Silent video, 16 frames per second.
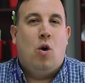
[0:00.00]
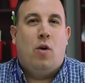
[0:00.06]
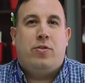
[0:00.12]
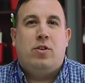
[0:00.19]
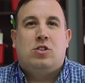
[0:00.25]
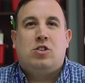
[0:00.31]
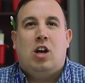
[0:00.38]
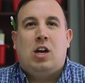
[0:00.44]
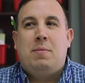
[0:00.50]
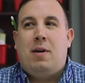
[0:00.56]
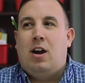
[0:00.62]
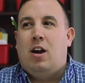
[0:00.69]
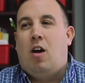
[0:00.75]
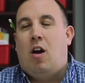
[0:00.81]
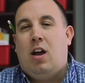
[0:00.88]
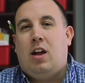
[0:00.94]
or if they're talking about
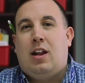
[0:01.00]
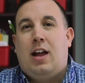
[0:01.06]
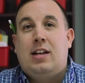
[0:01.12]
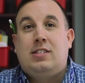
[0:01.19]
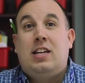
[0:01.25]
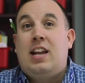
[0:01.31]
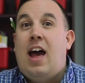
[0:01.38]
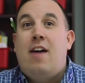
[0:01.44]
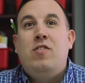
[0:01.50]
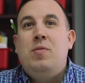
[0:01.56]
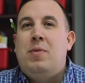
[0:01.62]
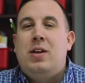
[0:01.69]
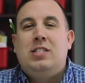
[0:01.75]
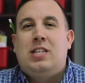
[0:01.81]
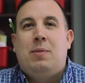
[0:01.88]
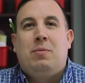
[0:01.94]
an art class, that
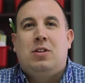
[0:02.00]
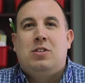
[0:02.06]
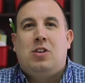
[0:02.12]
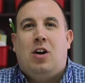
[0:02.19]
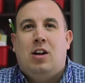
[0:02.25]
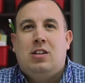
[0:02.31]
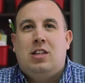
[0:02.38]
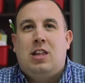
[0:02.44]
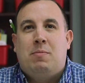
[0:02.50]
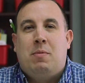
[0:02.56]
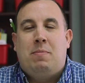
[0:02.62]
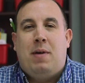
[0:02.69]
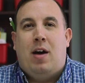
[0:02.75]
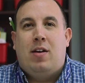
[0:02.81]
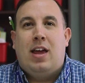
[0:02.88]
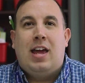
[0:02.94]
everybody's able to talk to them
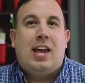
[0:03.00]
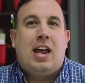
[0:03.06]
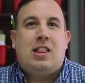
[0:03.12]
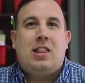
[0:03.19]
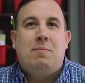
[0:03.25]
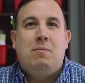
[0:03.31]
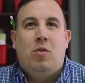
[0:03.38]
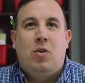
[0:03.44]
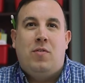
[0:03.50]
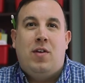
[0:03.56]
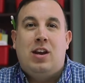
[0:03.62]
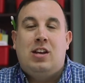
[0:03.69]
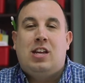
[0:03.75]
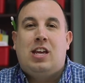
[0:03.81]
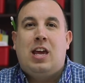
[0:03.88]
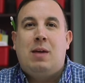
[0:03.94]
about it and get them
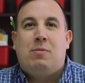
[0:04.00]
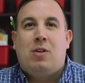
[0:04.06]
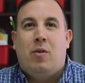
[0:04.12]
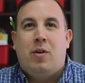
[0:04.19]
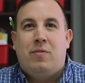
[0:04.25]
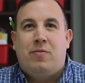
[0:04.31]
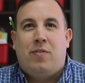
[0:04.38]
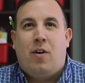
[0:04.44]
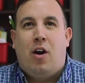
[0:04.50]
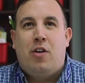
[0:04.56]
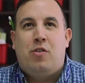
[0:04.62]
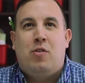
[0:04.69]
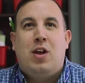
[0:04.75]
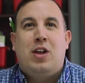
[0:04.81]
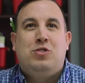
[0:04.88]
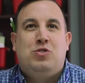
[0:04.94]
motivated to keep going
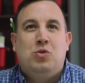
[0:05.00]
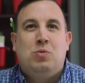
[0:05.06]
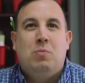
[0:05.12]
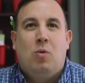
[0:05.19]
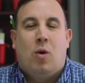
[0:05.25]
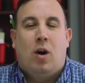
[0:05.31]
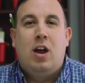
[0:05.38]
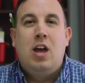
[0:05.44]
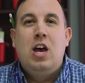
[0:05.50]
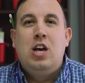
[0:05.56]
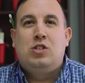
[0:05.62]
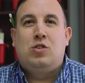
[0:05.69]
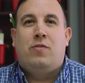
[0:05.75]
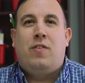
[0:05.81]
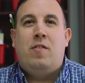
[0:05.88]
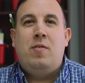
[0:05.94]
farther and do more.
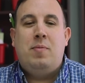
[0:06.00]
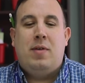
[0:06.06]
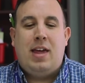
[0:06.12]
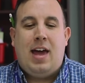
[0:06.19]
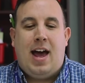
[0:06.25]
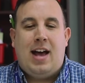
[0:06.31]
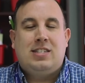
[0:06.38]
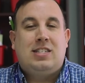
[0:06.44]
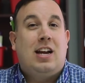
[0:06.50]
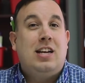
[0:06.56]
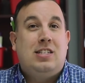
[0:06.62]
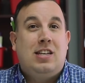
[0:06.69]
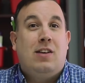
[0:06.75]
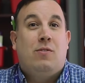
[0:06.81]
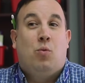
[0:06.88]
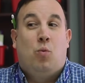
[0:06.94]
So if everybody has an
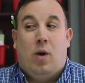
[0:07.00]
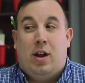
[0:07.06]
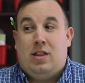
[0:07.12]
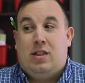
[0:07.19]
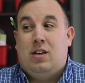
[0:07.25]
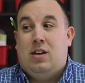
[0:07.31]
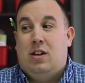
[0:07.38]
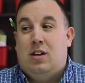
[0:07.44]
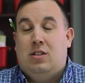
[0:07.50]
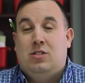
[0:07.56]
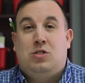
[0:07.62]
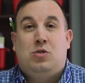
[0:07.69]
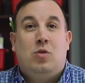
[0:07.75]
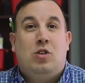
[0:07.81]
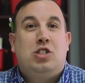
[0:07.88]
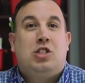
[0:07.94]
idea of what the
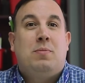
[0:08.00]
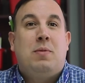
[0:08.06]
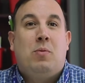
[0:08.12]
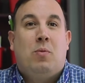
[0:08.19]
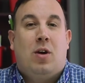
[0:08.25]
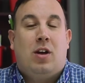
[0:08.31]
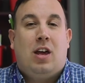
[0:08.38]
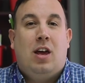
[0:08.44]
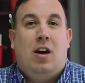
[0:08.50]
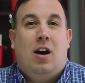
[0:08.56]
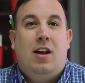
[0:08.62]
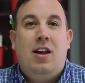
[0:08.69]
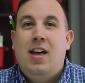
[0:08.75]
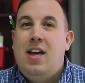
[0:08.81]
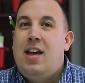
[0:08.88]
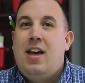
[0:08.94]
students should be working
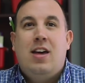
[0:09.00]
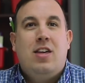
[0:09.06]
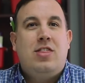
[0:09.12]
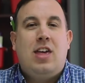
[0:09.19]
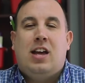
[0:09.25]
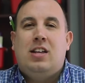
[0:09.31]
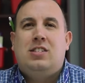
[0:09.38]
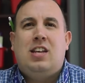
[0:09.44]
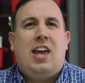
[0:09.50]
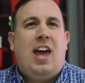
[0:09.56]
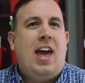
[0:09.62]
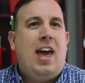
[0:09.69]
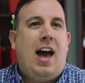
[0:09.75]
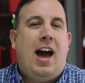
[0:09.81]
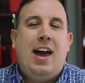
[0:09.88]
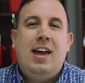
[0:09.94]
on, they can say,
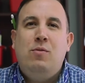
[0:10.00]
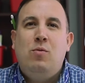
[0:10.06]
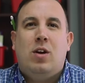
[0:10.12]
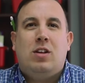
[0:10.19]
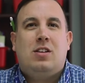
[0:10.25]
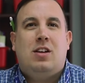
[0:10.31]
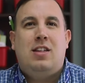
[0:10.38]
hey, I worked